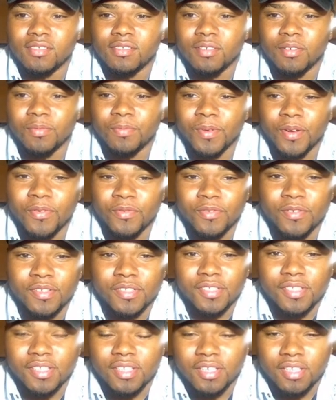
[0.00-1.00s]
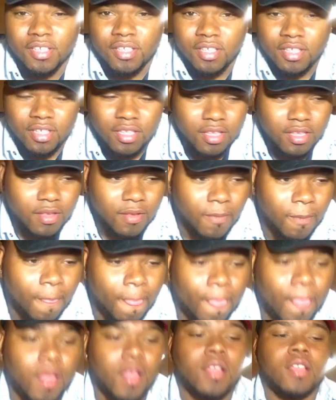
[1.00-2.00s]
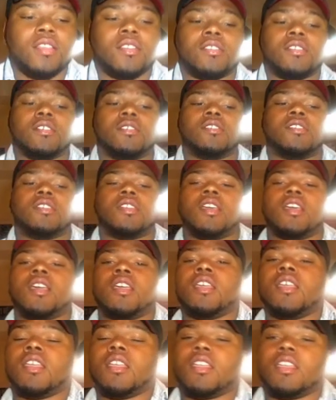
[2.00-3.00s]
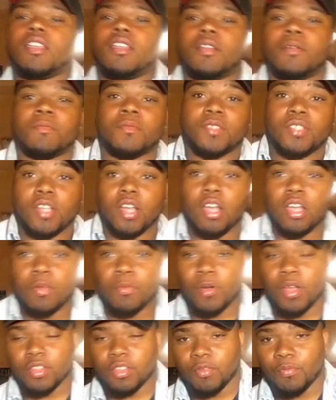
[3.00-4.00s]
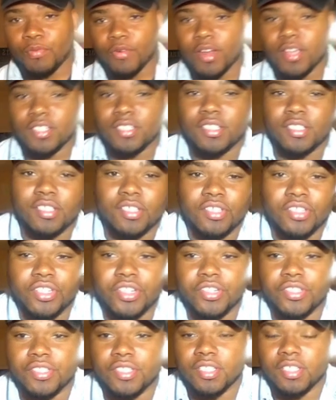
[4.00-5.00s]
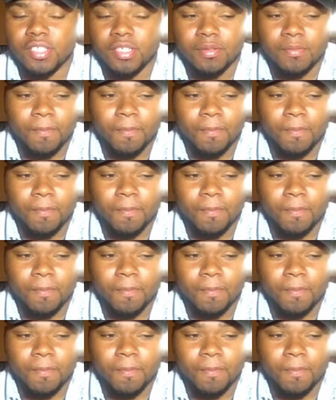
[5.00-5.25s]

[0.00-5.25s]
Hope everyone's good. So today, I'm gonna talk about the price of your jersey.